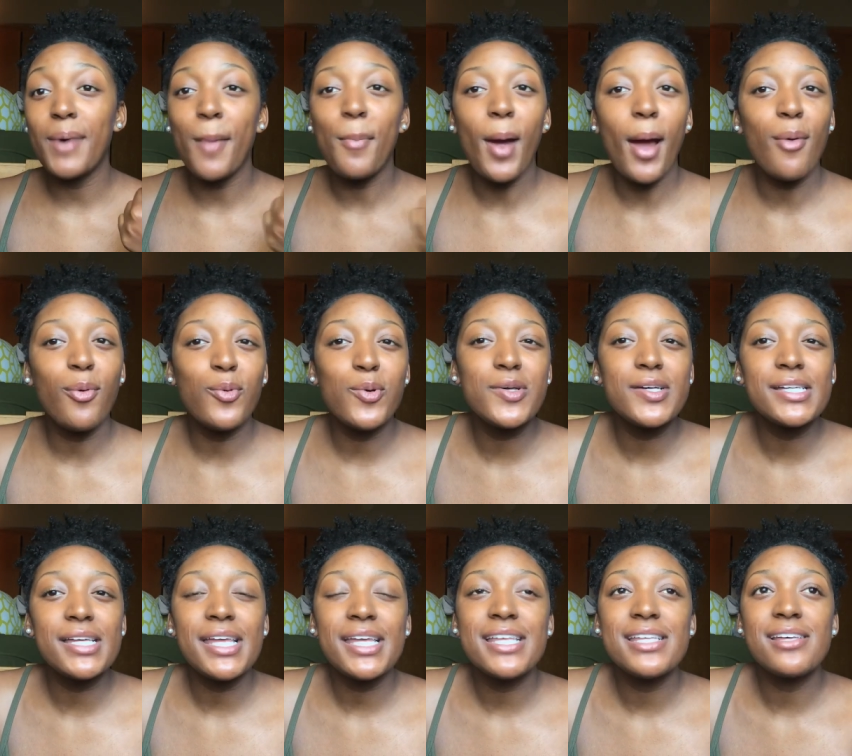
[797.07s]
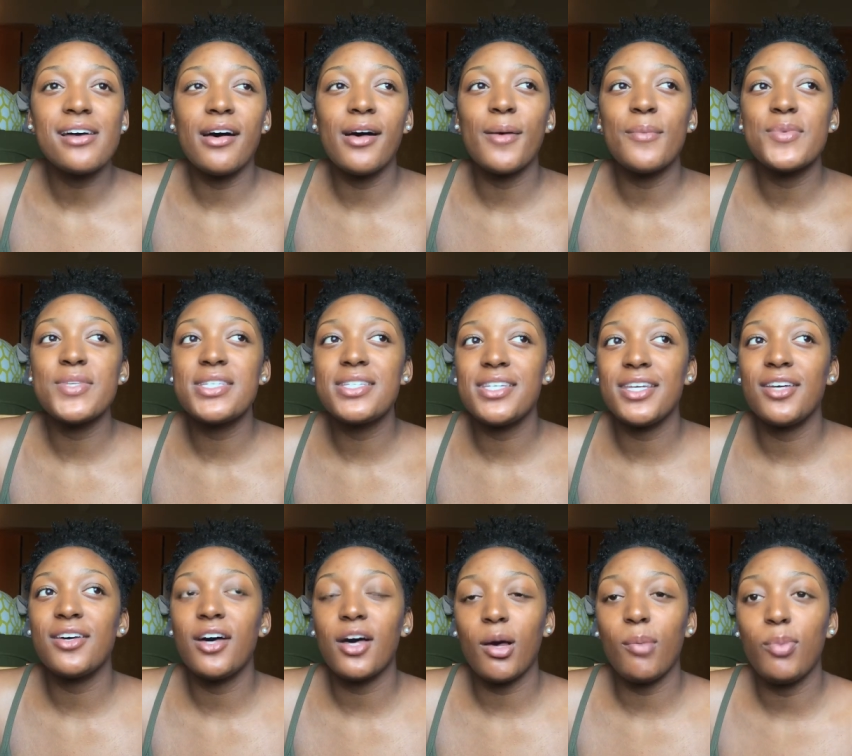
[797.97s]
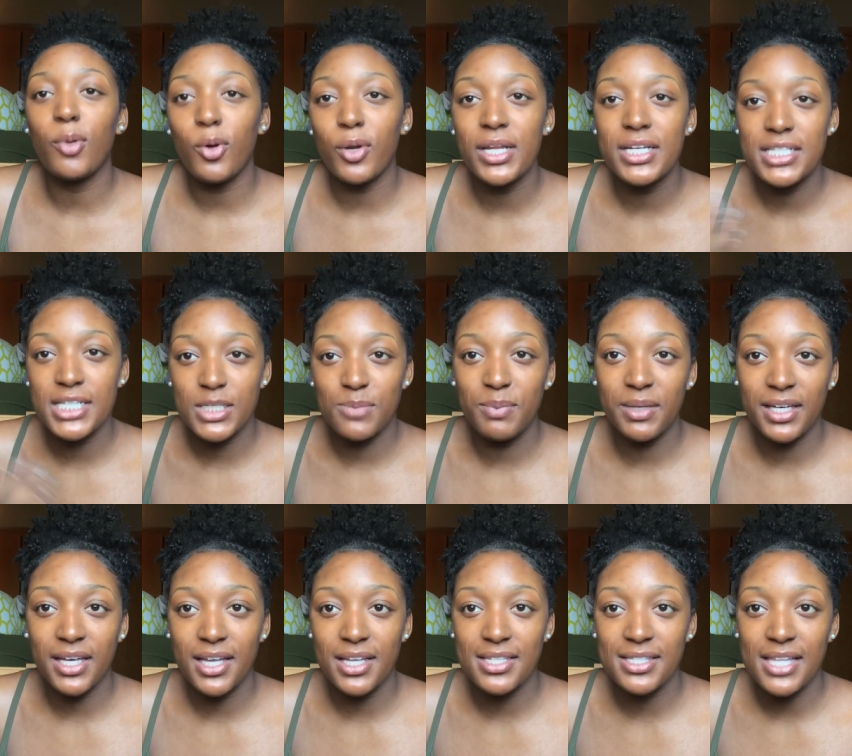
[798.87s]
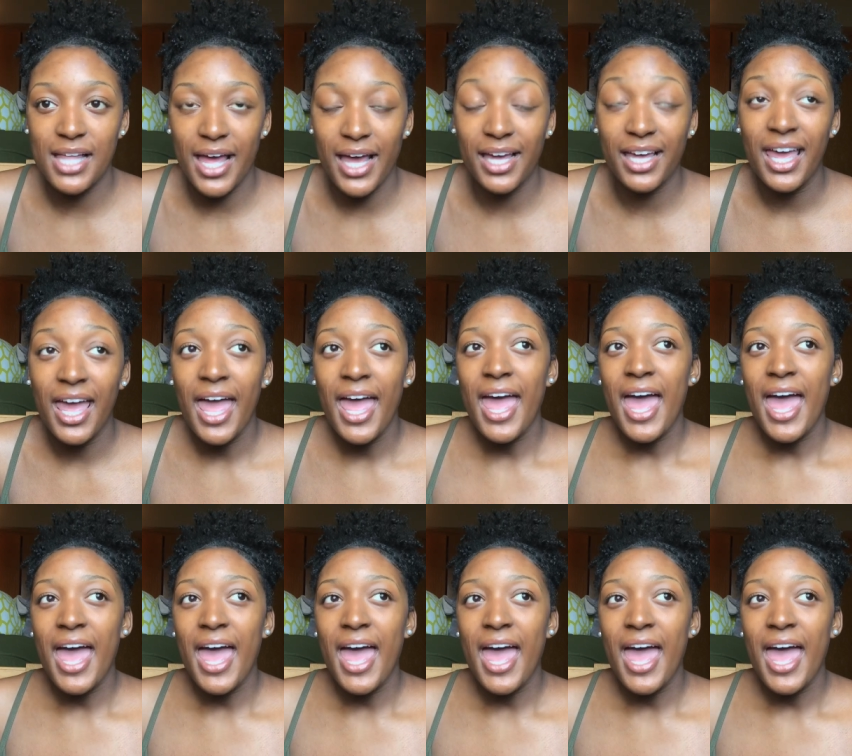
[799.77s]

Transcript: I probably still upload it just because like